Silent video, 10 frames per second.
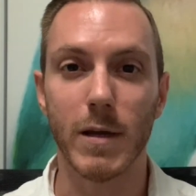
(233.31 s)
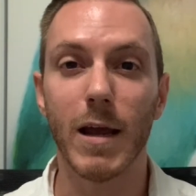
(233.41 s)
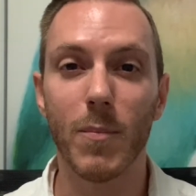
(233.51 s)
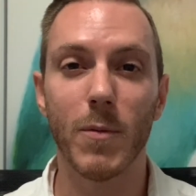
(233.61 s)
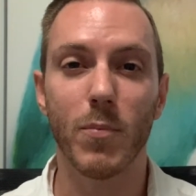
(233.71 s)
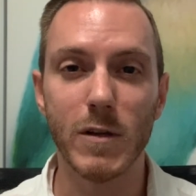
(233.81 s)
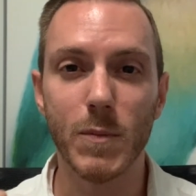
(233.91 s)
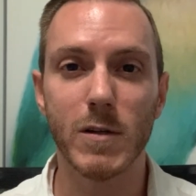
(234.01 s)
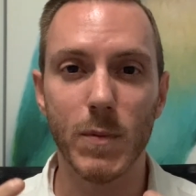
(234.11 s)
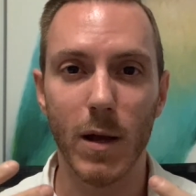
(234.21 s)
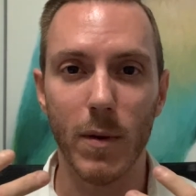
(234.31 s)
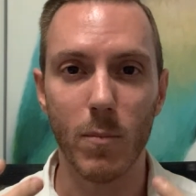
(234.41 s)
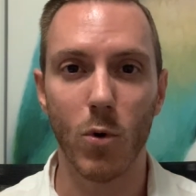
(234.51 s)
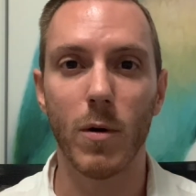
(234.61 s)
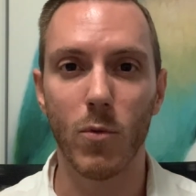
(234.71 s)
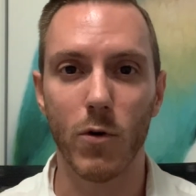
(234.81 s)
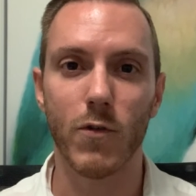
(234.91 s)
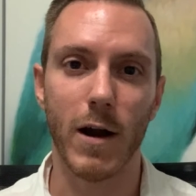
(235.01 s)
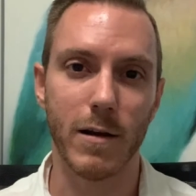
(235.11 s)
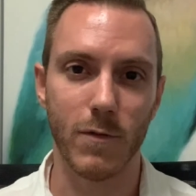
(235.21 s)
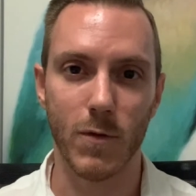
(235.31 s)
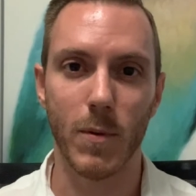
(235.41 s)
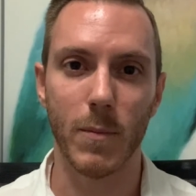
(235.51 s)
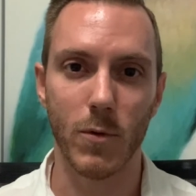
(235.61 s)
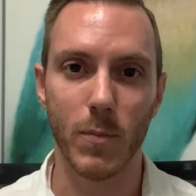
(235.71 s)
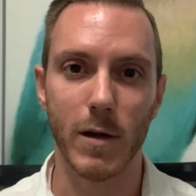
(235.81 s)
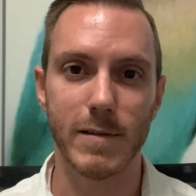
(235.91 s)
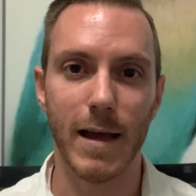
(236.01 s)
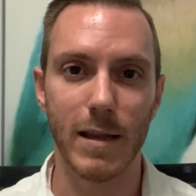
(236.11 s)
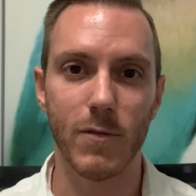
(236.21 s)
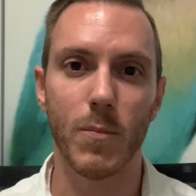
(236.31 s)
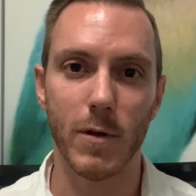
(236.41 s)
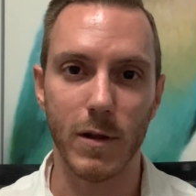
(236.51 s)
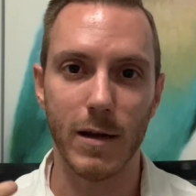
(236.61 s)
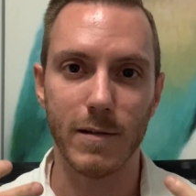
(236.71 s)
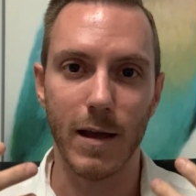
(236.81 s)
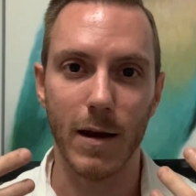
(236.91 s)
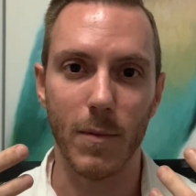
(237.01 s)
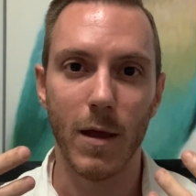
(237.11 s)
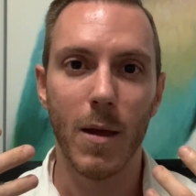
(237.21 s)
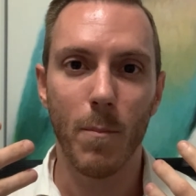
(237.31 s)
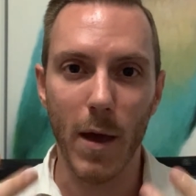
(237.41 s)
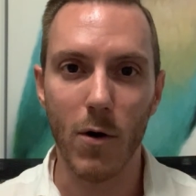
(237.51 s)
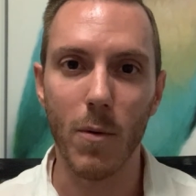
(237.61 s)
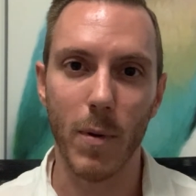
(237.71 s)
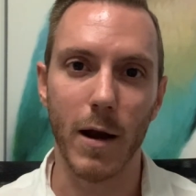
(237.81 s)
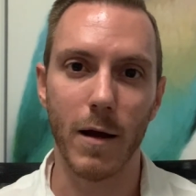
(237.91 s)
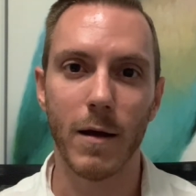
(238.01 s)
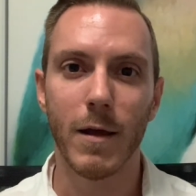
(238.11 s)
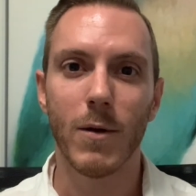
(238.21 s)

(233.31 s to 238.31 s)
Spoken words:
Yeah, but Brisbane is becoming more and more attractive to people because our livability is getting better and better.